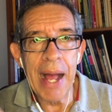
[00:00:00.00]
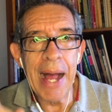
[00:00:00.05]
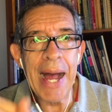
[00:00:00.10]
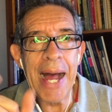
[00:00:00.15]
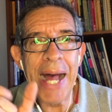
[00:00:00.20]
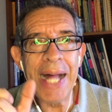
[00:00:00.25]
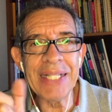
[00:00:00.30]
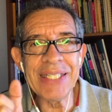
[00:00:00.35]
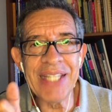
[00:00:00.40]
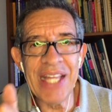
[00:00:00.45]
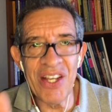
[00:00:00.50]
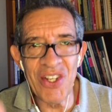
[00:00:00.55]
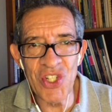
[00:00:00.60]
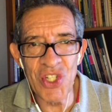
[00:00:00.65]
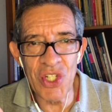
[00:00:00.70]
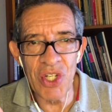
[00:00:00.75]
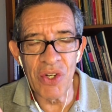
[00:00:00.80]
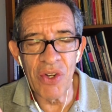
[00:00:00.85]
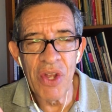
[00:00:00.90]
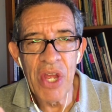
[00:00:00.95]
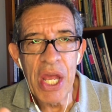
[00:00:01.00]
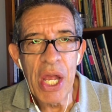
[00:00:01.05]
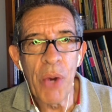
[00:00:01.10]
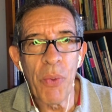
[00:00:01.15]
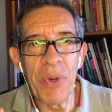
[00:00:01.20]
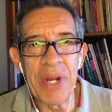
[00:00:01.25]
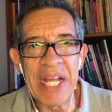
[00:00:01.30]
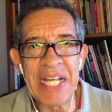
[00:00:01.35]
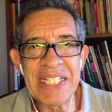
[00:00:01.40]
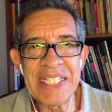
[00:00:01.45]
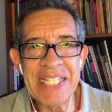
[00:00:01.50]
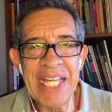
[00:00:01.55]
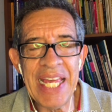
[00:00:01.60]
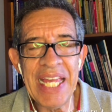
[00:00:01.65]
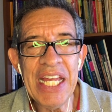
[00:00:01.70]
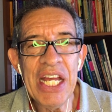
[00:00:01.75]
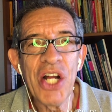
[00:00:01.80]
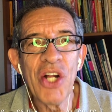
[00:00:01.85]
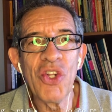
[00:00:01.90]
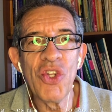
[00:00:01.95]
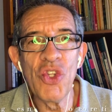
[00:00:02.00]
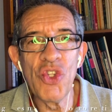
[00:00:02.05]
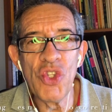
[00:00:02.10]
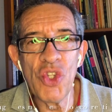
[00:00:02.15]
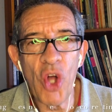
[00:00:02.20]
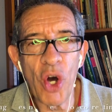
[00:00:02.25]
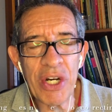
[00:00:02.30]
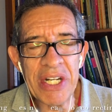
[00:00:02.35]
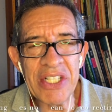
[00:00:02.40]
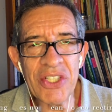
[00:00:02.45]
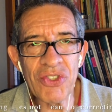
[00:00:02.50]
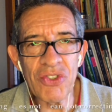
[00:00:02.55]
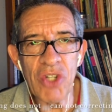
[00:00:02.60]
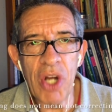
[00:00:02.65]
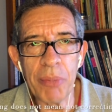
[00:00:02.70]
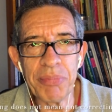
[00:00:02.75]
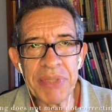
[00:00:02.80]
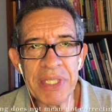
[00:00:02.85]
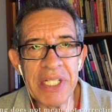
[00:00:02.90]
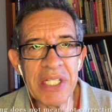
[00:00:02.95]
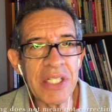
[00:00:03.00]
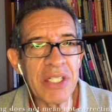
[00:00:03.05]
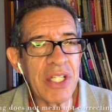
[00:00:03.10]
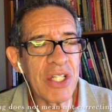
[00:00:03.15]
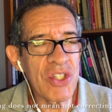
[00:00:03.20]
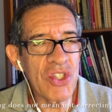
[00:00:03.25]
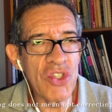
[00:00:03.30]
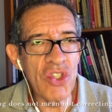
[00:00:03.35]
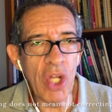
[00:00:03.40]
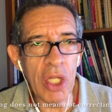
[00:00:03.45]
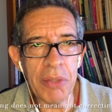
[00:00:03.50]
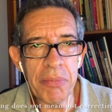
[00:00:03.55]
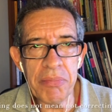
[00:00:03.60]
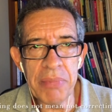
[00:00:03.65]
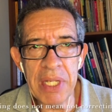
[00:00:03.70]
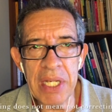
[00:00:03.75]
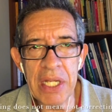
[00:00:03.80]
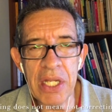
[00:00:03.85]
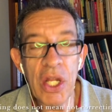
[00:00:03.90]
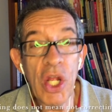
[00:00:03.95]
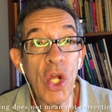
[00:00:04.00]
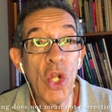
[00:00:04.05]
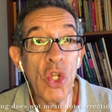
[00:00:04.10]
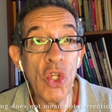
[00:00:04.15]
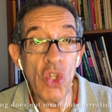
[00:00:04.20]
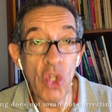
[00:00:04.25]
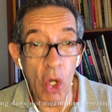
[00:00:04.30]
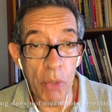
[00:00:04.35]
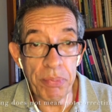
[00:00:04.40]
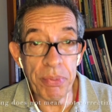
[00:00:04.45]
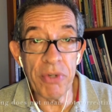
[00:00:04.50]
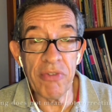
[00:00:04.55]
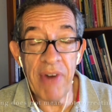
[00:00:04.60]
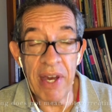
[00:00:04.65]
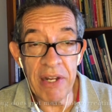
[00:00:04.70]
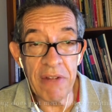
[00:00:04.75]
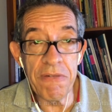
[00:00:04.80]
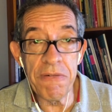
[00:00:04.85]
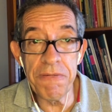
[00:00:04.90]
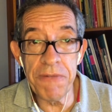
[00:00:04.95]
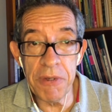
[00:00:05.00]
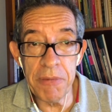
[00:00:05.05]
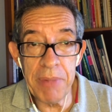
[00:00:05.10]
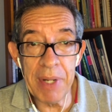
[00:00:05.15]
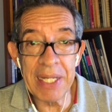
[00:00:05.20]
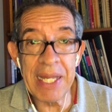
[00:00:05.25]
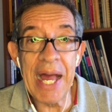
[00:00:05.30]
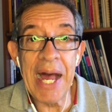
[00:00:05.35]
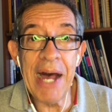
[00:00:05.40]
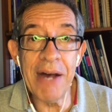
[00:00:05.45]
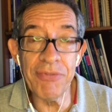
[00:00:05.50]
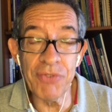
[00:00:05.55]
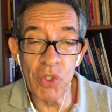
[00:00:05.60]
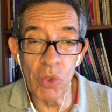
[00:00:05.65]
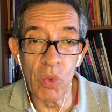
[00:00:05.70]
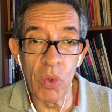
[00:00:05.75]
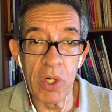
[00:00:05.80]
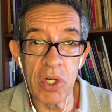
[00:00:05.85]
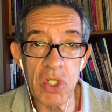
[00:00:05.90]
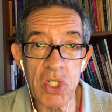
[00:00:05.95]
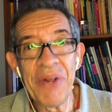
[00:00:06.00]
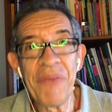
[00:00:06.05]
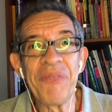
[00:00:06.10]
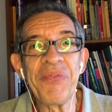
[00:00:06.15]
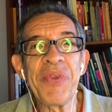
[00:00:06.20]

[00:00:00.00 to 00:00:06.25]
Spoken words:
Attention, when I say not interrupting does not mean not providing feedback afterwards.